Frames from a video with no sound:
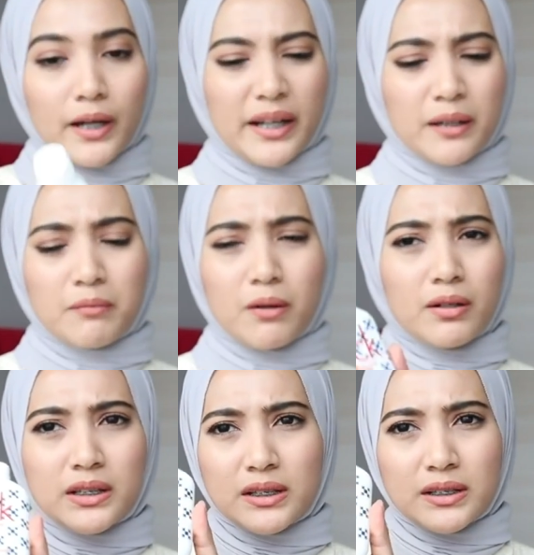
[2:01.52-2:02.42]
I akan
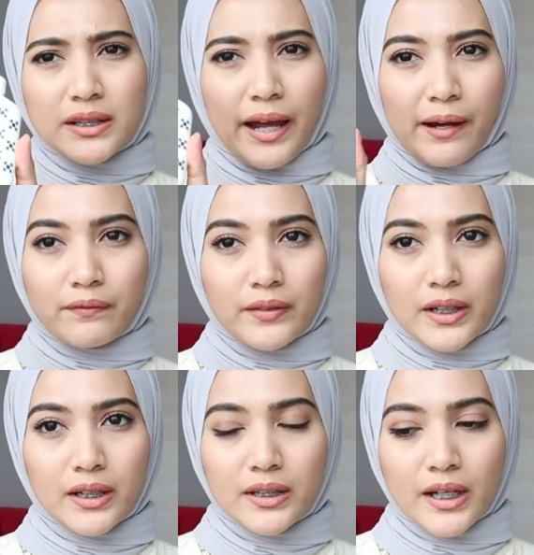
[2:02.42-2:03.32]
bawa this
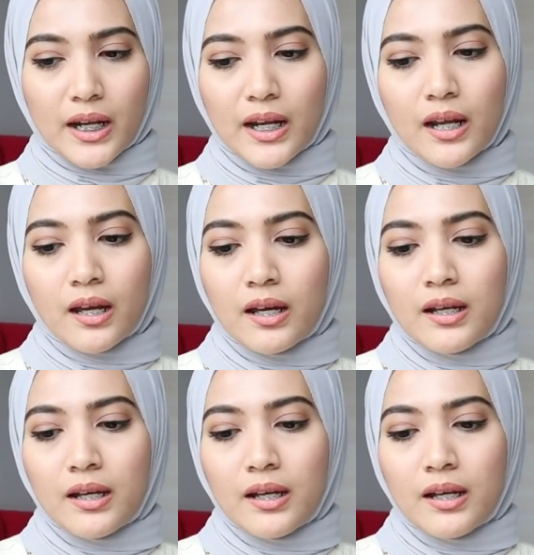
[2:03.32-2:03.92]
every day